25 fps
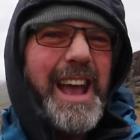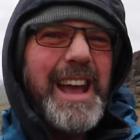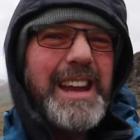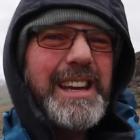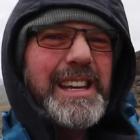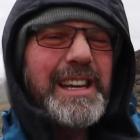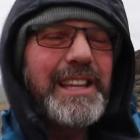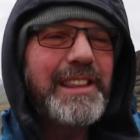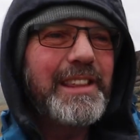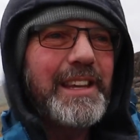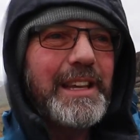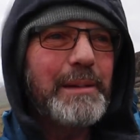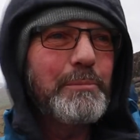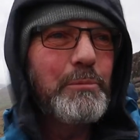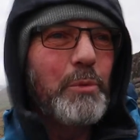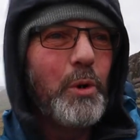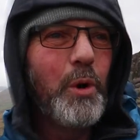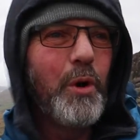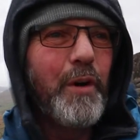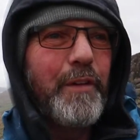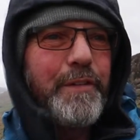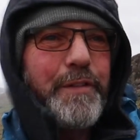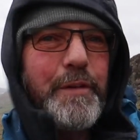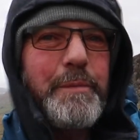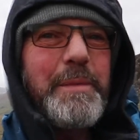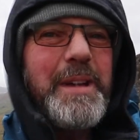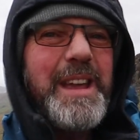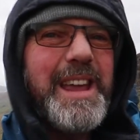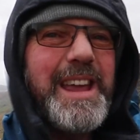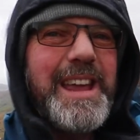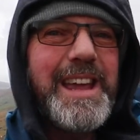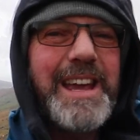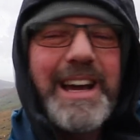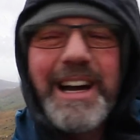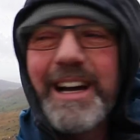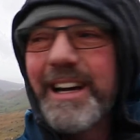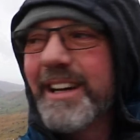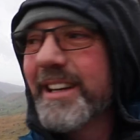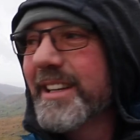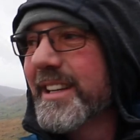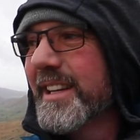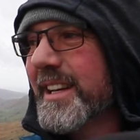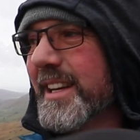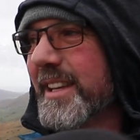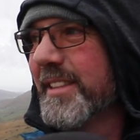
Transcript: anything more from here